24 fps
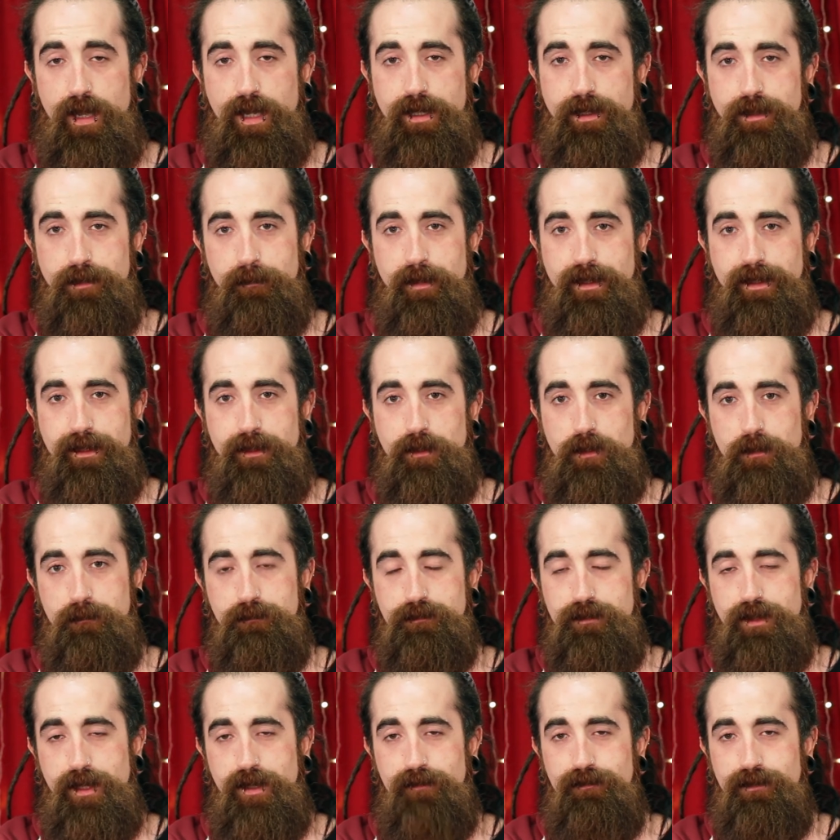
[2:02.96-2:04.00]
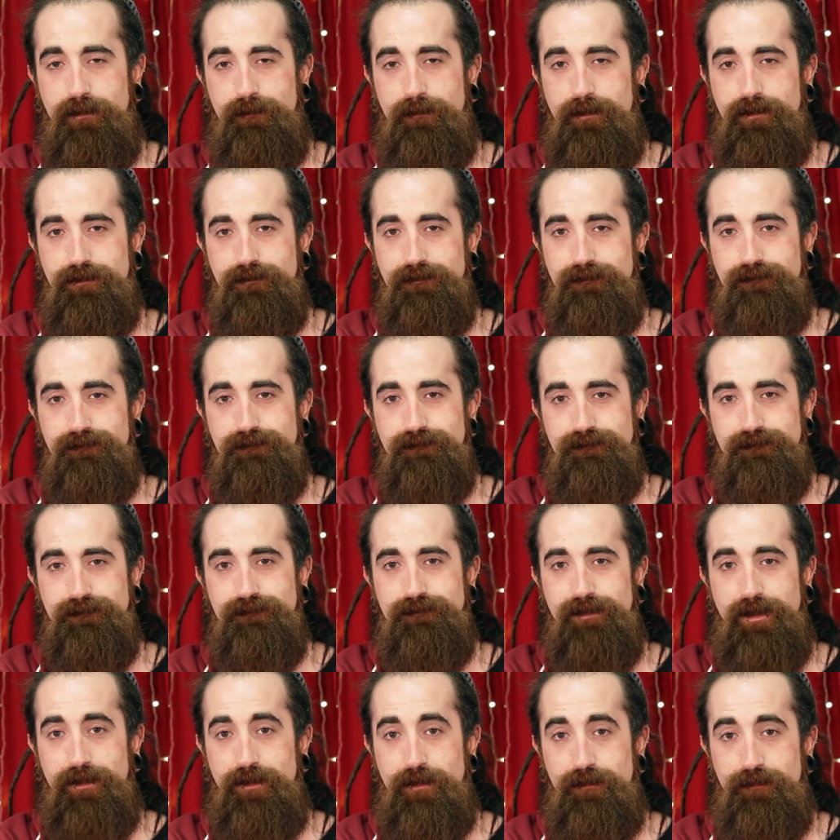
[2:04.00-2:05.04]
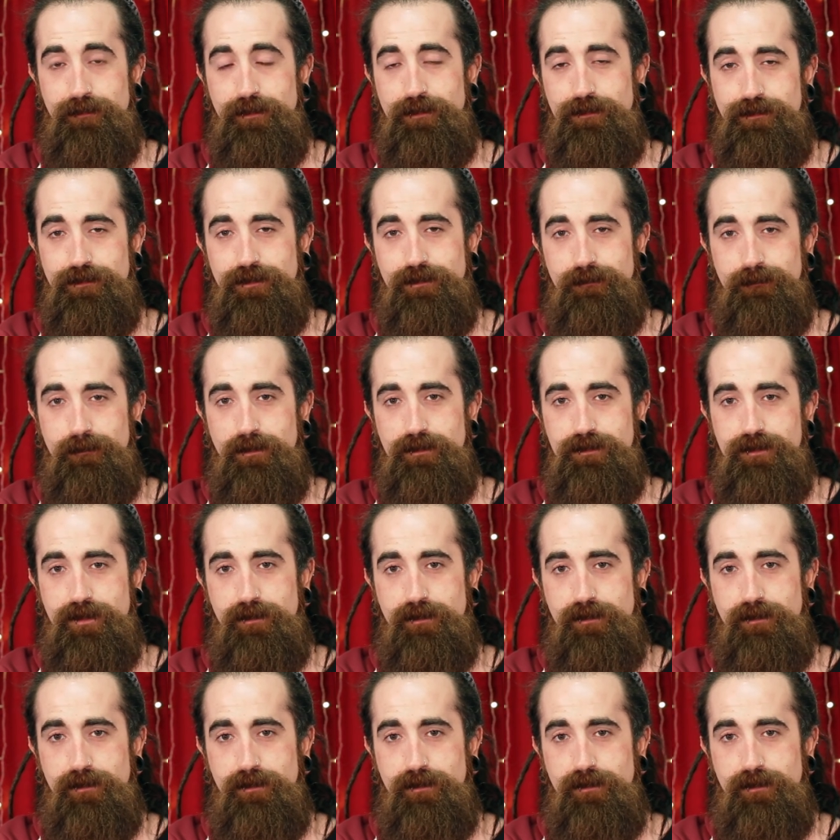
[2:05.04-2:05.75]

I can make it up to everyone in the future once